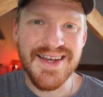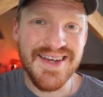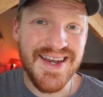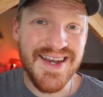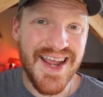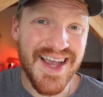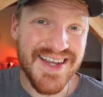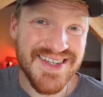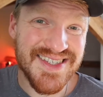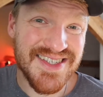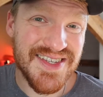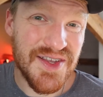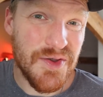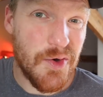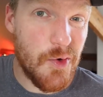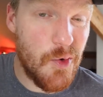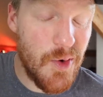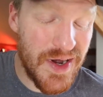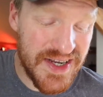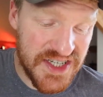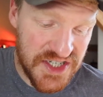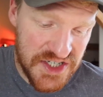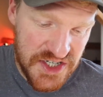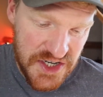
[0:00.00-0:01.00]
Next
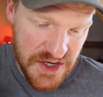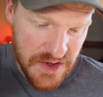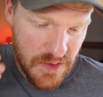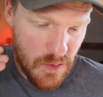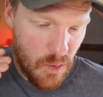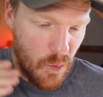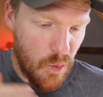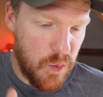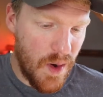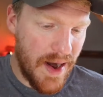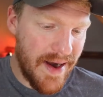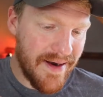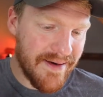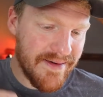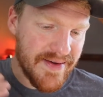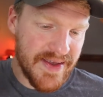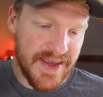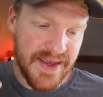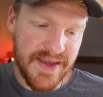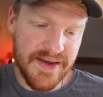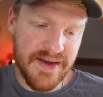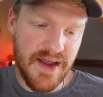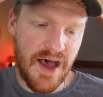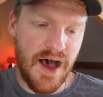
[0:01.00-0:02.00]
question. Where
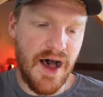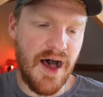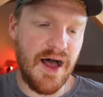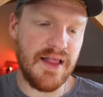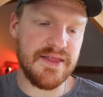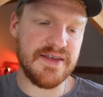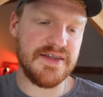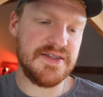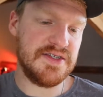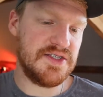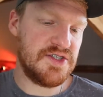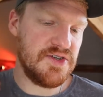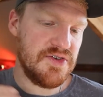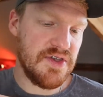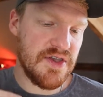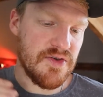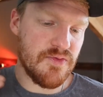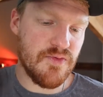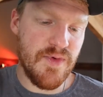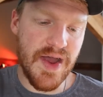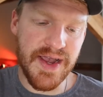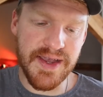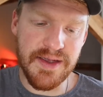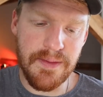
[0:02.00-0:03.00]
in Holland do you
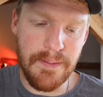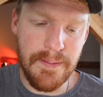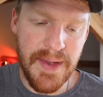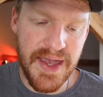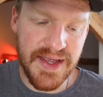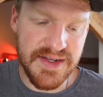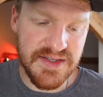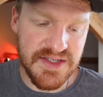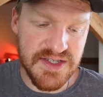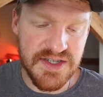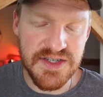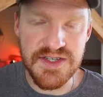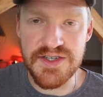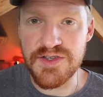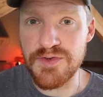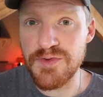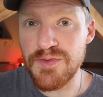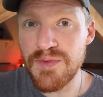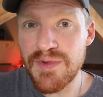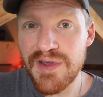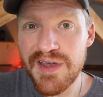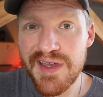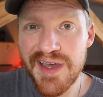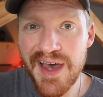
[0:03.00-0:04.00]
recommend to do
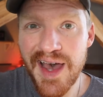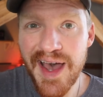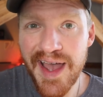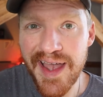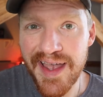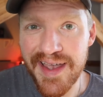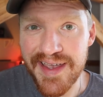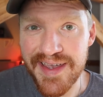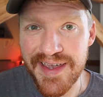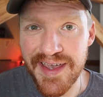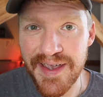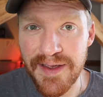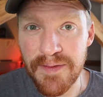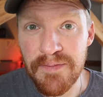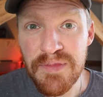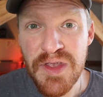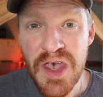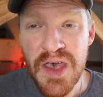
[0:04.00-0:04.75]
kayaking?